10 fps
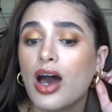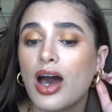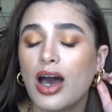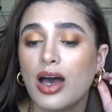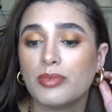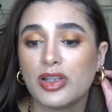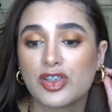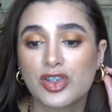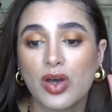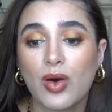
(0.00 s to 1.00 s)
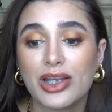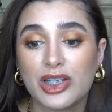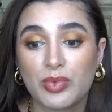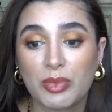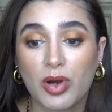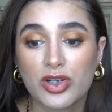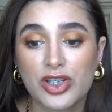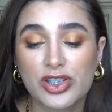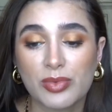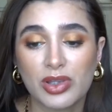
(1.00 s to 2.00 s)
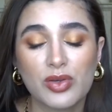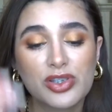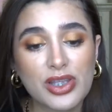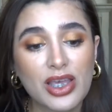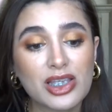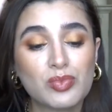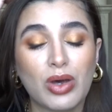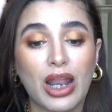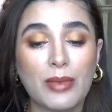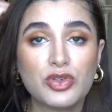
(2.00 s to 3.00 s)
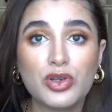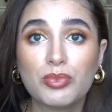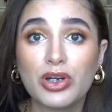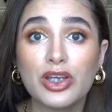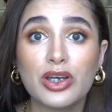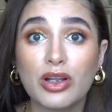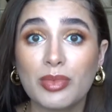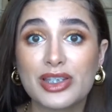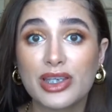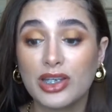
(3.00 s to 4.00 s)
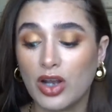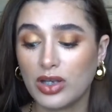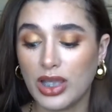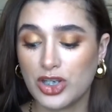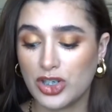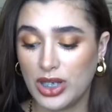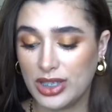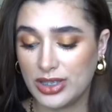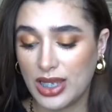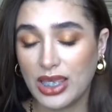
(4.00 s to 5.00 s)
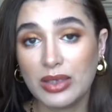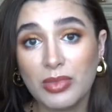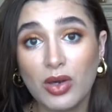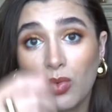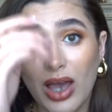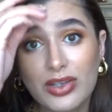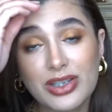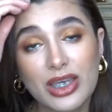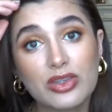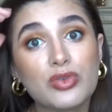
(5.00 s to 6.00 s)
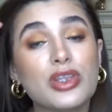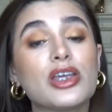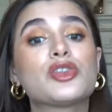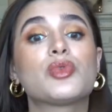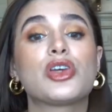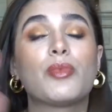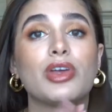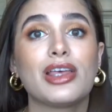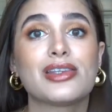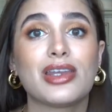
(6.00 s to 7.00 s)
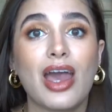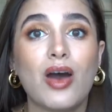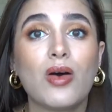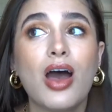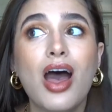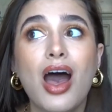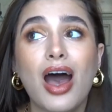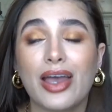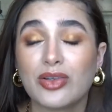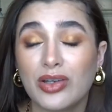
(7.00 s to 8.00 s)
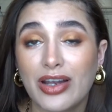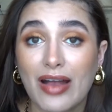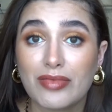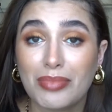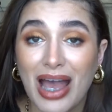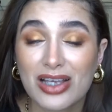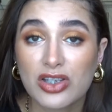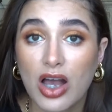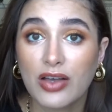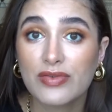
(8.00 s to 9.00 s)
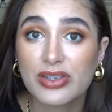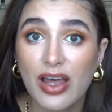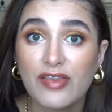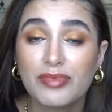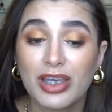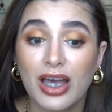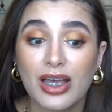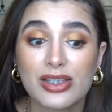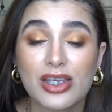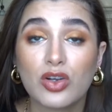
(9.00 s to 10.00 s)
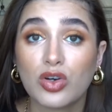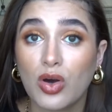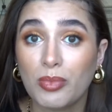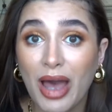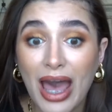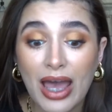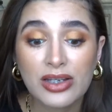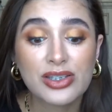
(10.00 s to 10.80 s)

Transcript: Um, and so I did repurchase some of those things, but I'm doing pretty good on my skincare collection. It's taking me a while to get through things, which I'm realizing now I don't need to have a backstock of stuff because it'll go bad.